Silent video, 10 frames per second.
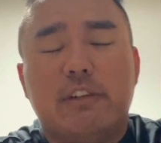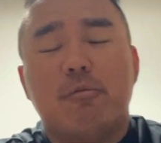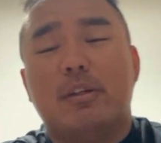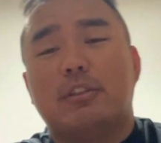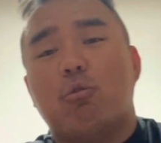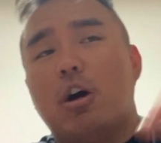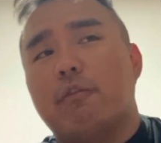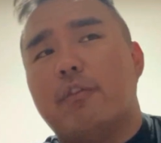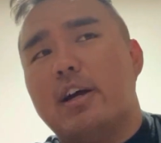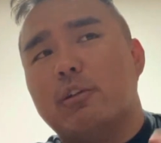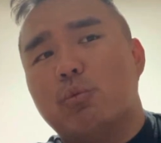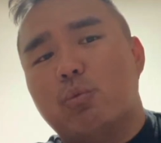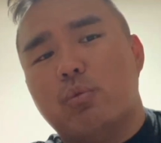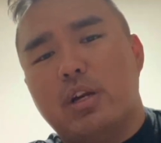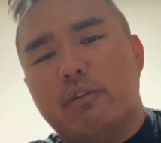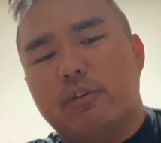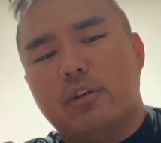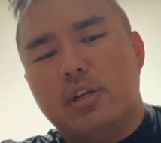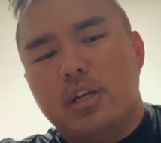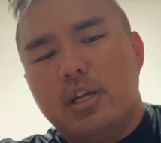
everybody qualified or whatever,